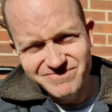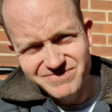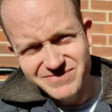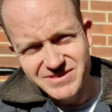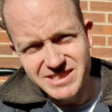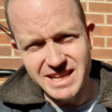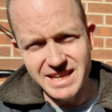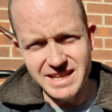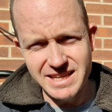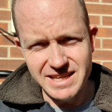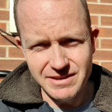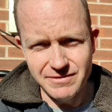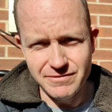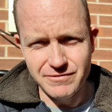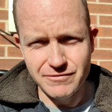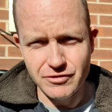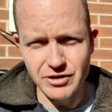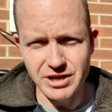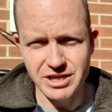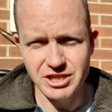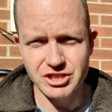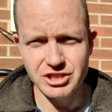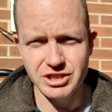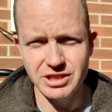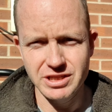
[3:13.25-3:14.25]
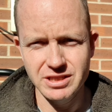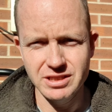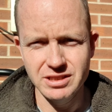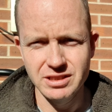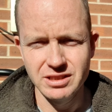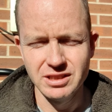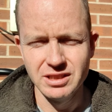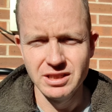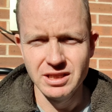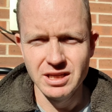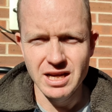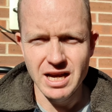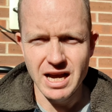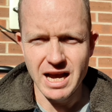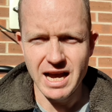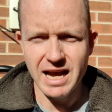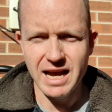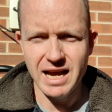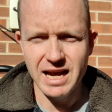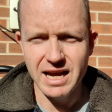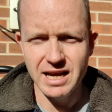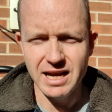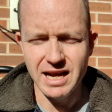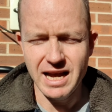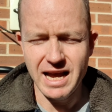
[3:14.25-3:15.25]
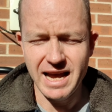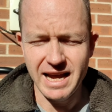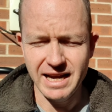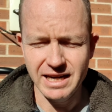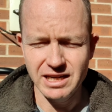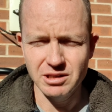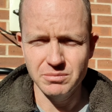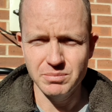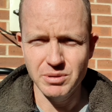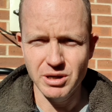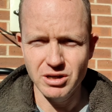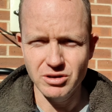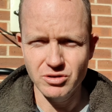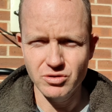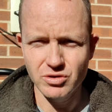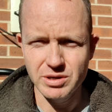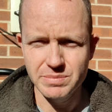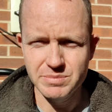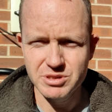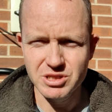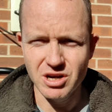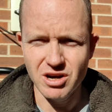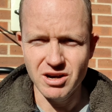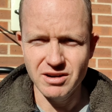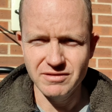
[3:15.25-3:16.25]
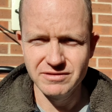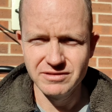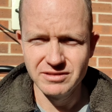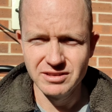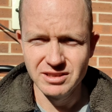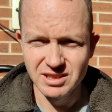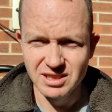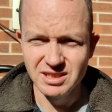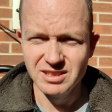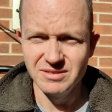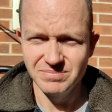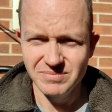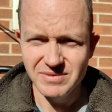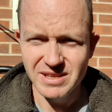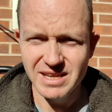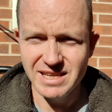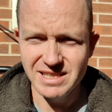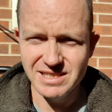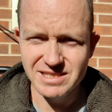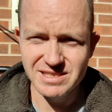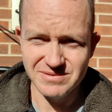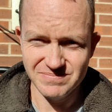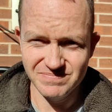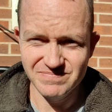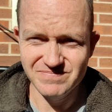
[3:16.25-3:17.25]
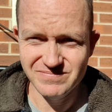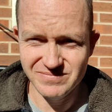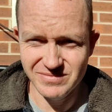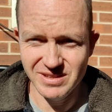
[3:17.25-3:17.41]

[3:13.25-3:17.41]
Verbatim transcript: Taking friction uh, handlebar grips off is